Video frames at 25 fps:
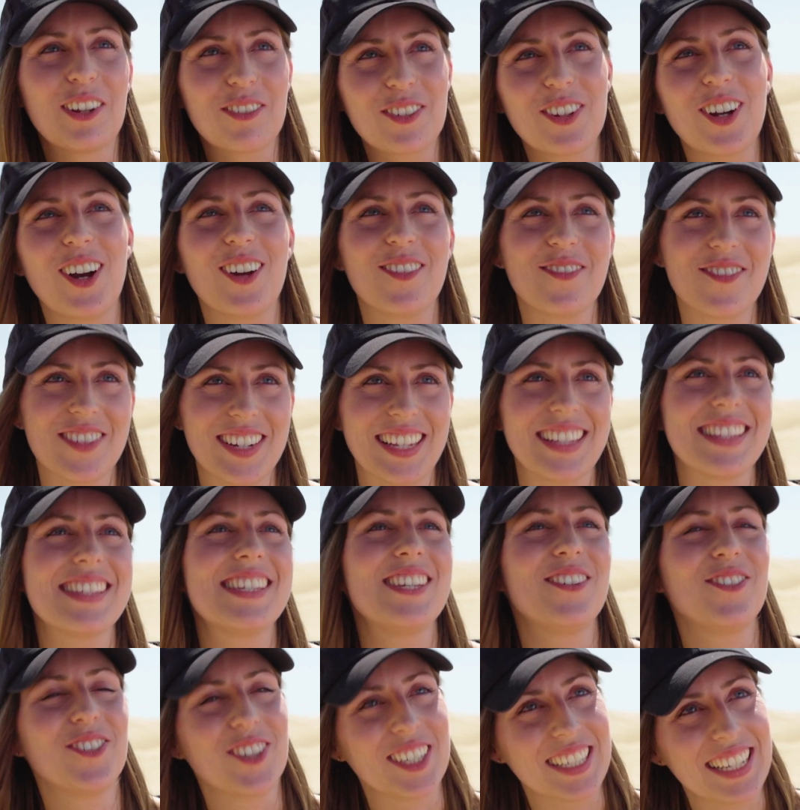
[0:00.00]
of confidence he
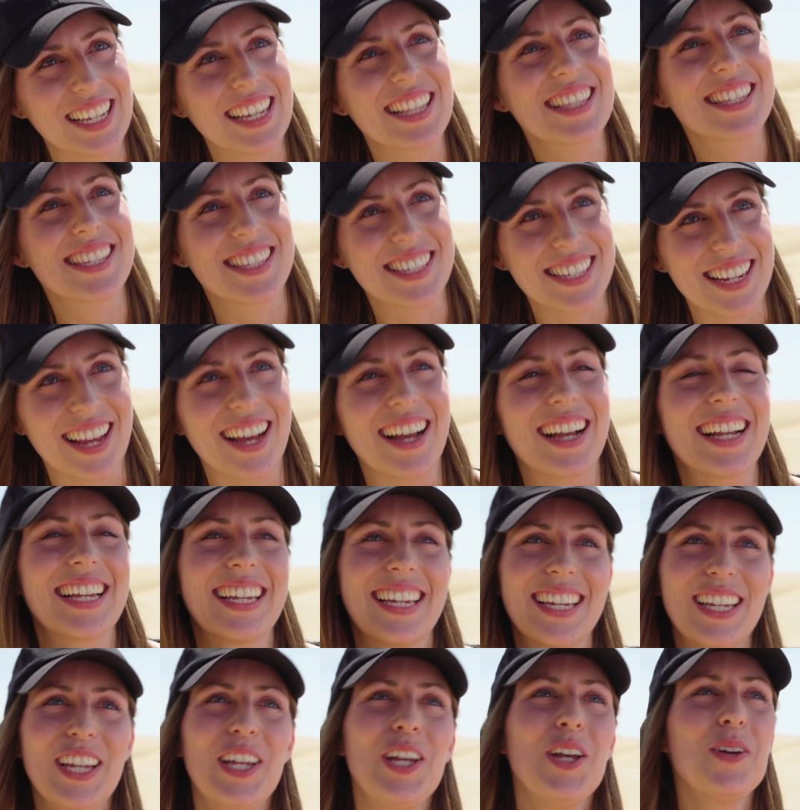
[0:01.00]
wouldn't get stuck
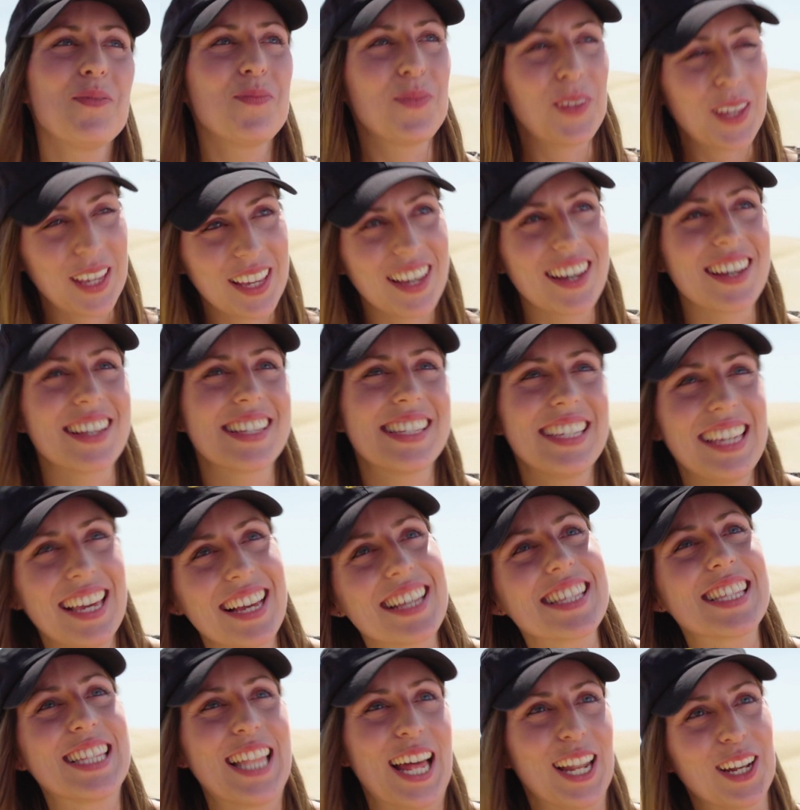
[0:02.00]
because he has
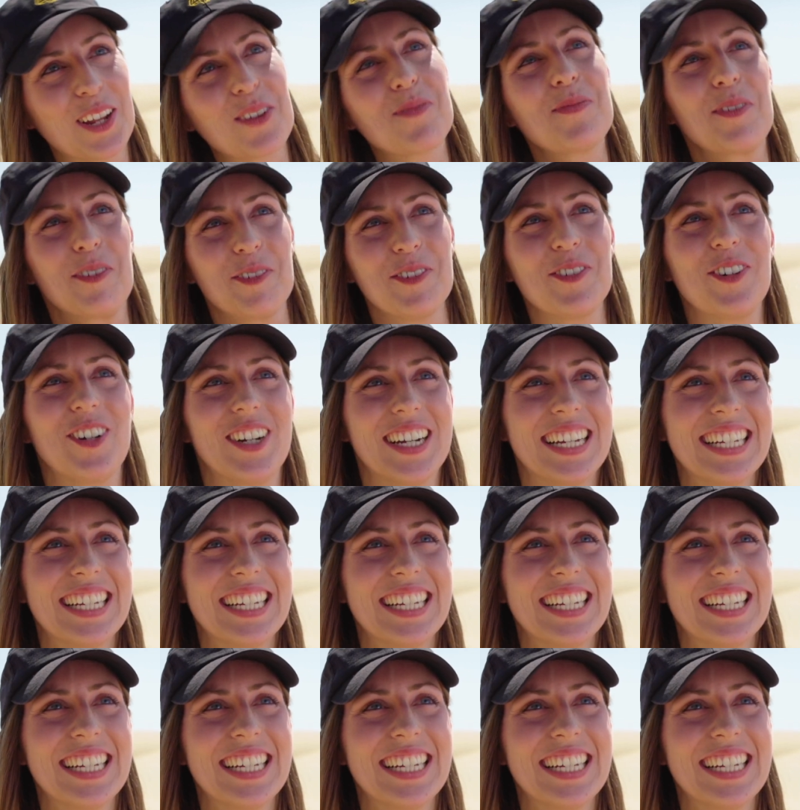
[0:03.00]
done it before.